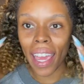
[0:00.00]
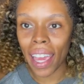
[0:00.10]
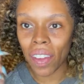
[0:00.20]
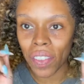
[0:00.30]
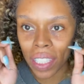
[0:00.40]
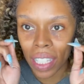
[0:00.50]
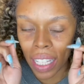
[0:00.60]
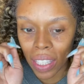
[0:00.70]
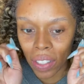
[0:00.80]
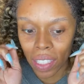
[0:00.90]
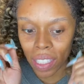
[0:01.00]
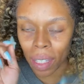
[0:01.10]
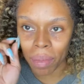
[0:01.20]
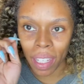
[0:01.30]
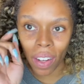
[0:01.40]
it feels like there is
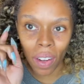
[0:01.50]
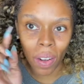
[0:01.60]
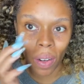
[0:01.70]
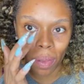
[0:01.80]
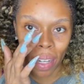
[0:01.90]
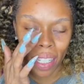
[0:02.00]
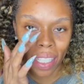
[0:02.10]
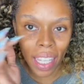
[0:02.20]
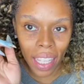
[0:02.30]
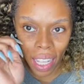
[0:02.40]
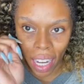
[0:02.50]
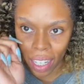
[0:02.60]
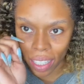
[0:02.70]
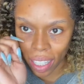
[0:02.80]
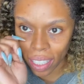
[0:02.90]
something on my skin that I
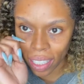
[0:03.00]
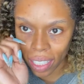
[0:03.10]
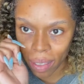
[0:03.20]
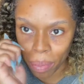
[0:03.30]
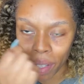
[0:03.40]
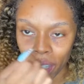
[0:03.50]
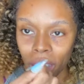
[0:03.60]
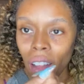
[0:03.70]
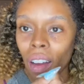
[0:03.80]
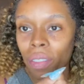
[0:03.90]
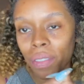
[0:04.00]
could, like, peel off.